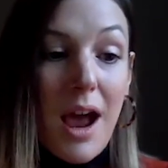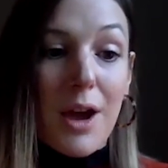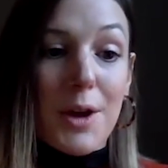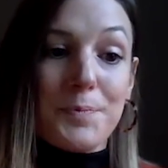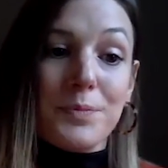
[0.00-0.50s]

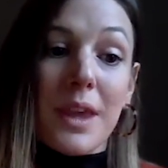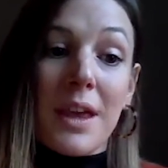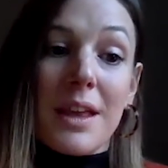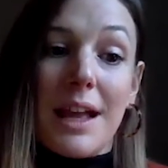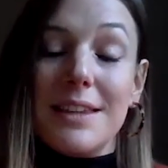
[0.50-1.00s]
and
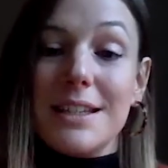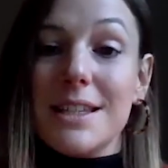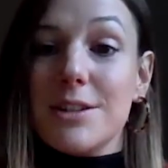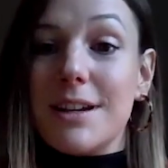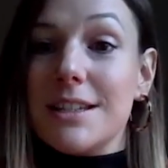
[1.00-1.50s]
this
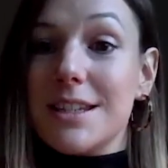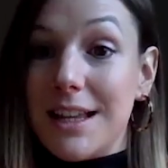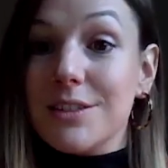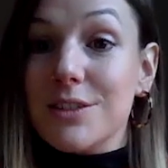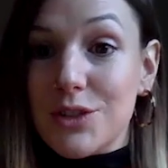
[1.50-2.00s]
is directed
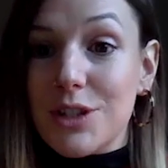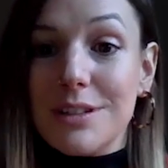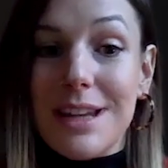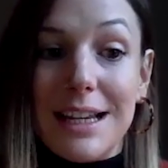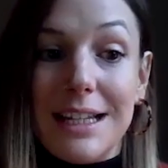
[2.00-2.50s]
then to
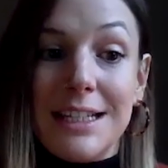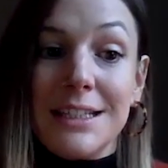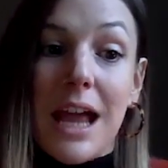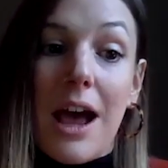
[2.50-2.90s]
Naila.